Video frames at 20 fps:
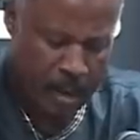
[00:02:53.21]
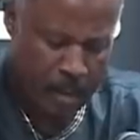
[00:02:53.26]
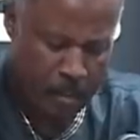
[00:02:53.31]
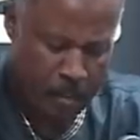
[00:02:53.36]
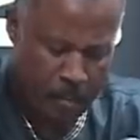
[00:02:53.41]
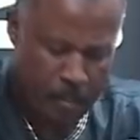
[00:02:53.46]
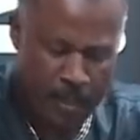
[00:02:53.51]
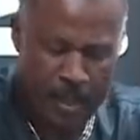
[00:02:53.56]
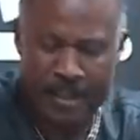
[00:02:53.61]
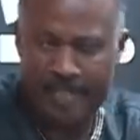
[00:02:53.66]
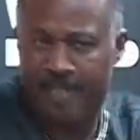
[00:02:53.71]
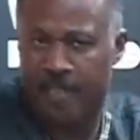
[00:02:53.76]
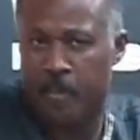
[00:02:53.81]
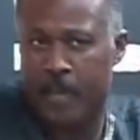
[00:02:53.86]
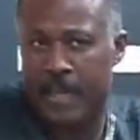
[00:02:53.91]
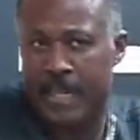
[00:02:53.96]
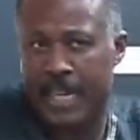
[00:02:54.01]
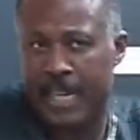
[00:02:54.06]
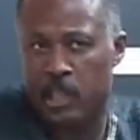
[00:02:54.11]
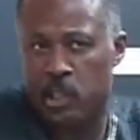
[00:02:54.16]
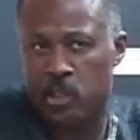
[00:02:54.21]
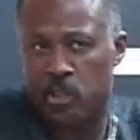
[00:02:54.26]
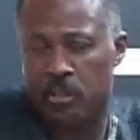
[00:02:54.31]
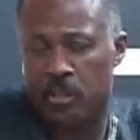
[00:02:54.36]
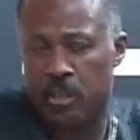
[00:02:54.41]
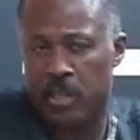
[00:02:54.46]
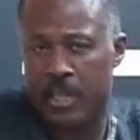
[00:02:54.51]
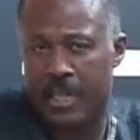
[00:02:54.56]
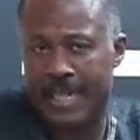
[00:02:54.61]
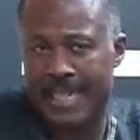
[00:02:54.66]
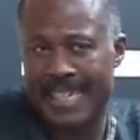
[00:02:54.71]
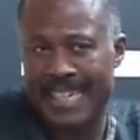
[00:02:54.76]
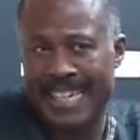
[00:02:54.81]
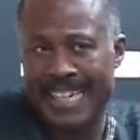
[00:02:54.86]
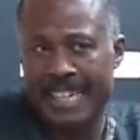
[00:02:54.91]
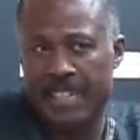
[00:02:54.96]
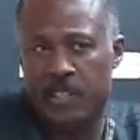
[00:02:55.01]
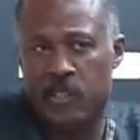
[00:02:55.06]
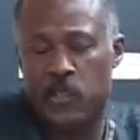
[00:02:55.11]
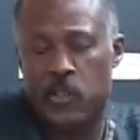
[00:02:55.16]
Playing for my nation
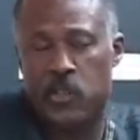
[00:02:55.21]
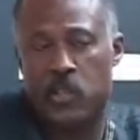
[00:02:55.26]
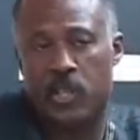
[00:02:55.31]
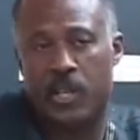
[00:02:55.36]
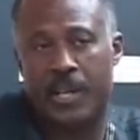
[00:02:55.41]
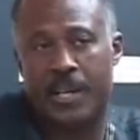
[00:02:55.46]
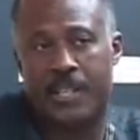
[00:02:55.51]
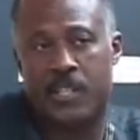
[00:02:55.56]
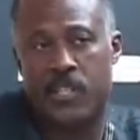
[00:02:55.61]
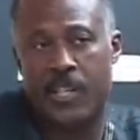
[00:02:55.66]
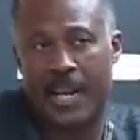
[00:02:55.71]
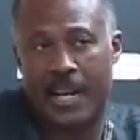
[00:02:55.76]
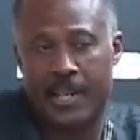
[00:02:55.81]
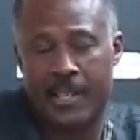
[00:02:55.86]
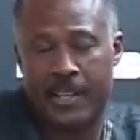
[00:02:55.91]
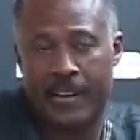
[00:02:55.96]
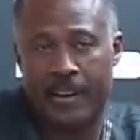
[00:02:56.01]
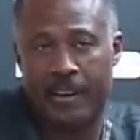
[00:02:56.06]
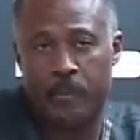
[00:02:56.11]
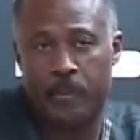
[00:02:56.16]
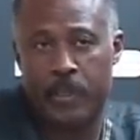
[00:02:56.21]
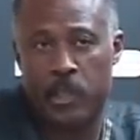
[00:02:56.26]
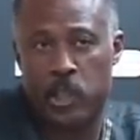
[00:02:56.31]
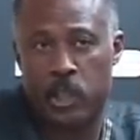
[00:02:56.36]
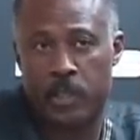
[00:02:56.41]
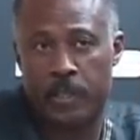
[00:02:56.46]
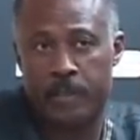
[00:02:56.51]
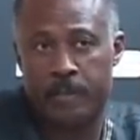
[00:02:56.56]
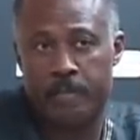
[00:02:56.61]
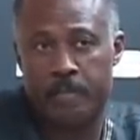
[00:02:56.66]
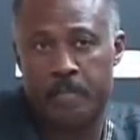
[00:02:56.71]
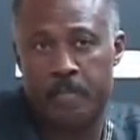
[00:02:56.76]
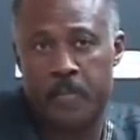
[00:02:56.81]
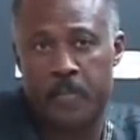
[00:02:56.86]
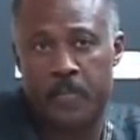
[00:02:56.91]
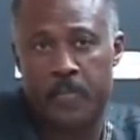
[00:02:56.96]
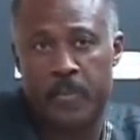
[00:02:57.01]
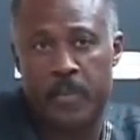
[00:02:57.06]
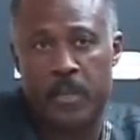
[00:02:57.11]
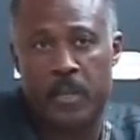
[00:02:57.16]
yields a secondary return.
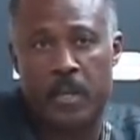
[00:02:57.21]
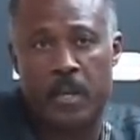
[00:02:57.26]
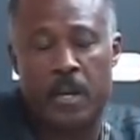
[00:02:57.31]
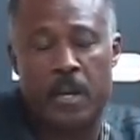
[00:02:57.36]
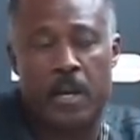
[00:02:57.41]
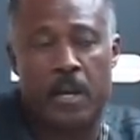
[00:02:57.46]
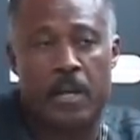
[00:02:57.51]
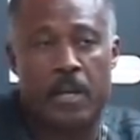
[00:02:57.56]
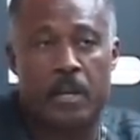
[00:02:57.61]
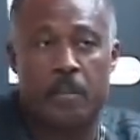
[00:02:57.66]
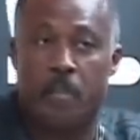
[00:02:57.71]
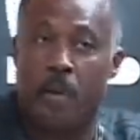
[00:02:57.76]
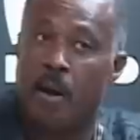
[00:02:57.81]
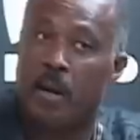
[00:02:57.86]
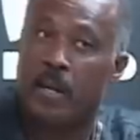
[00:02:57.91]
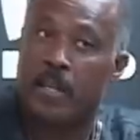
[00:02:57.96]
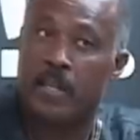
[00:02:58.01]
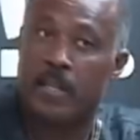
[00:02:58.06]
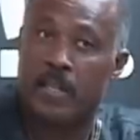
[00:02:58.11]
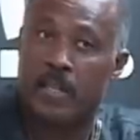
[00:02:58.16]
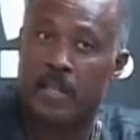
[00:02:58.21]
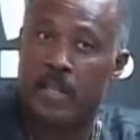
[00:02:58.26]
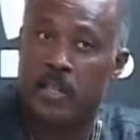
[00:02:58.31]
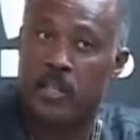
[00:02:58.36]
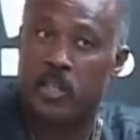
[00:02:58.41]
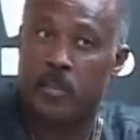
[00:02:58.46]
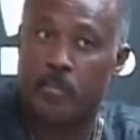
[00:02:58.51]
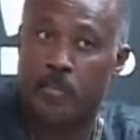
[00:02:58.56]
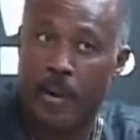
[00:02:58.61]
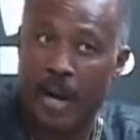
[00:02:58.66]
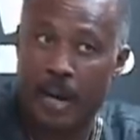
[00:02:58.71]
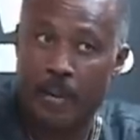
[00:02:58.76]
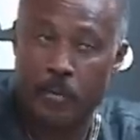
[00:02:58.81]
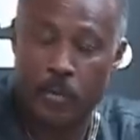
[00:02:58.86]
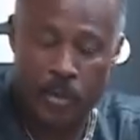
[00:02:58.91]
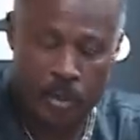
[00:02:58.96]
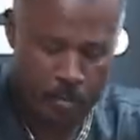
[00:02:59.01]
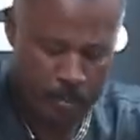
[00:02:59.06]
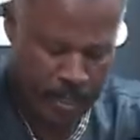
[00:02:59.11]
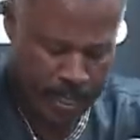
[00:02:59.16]
The market is a
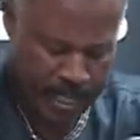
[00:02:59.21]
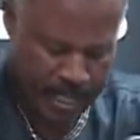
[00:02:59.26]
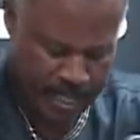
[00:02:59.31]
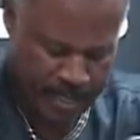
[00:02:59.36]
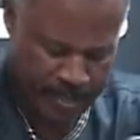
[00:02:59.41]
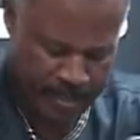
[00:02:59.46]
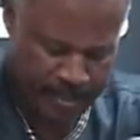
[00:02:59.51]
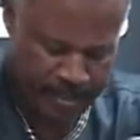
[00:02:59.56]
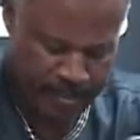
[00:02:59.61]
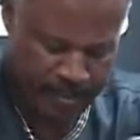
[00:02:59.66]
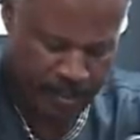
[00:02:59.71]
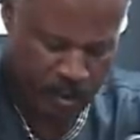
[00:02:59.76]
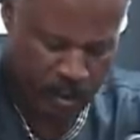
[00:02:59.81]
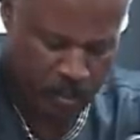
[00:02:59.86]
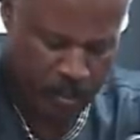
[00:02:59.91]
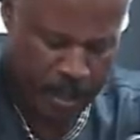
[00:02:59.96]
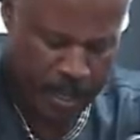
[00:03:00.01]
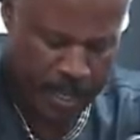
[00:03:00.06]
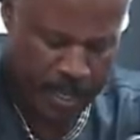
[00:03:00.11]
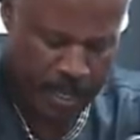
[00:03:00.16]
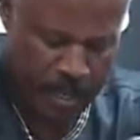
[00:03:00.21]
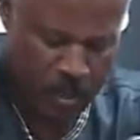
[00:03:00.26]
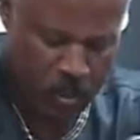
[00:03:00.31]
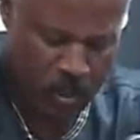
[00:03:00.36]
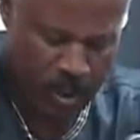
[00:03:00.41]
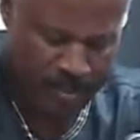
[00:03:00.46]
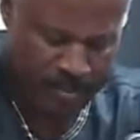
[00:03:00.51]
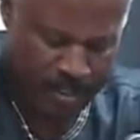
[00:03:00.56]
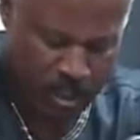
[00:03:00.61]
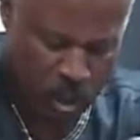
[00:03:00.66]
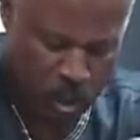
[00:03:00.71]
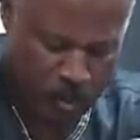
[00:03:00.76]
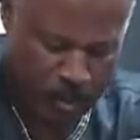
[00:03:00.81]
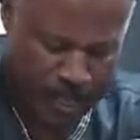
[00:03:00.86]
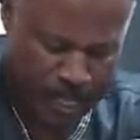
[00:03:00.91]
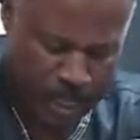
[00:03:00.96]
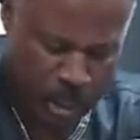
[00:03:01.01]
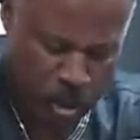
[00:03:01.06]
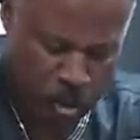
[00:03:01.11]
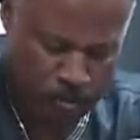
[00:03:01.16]
primary place for my wealth
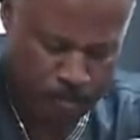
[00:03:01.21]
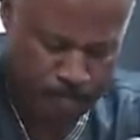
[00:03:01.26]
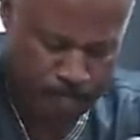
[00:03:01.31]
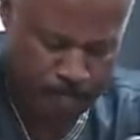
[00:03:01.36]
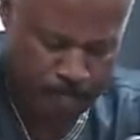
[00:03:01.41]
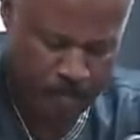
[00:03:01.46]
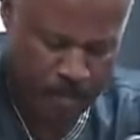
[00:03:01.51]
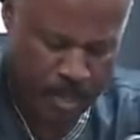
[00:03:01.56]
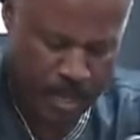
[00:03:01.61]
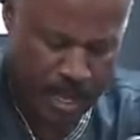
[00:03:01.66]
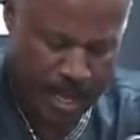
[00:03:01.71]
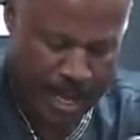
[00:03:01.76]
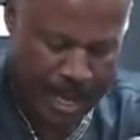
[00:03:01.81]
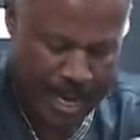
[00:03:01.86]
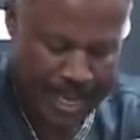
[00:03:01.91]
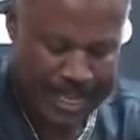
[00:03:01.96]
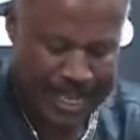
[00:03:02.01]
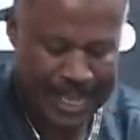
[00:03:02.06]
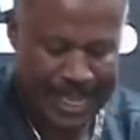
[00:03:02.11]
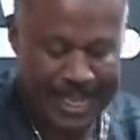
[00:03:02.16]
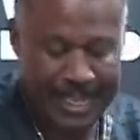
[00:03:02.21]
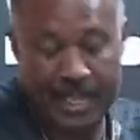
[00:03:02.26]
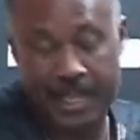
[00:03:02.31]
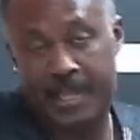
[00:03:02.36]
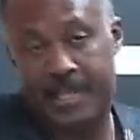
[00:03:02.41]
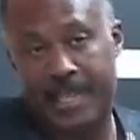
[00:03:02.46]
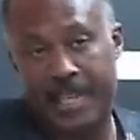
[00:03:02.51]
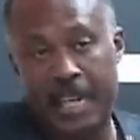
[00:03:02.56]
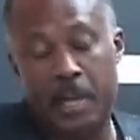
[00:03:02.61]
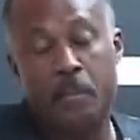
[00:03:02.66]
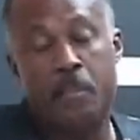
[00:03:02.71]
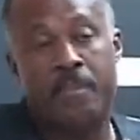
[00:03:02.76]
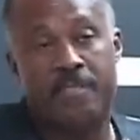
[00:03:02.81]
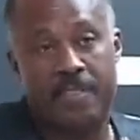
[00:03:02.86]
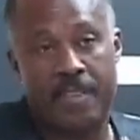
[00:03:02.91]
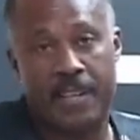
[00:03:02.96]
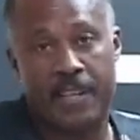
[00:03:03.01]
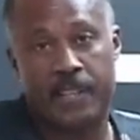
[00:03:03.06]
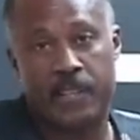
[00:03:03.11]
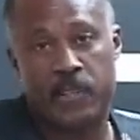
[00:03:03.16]
accumulation. And in the scheme of
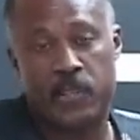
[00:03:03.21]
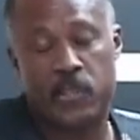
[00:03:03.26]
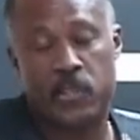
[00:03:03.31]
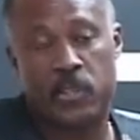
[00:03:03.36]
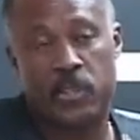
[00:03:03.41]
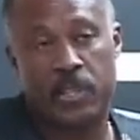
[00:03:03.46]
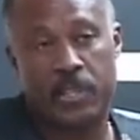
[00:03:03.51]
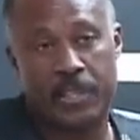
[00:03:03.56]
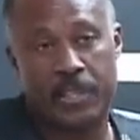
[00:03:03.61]
things, the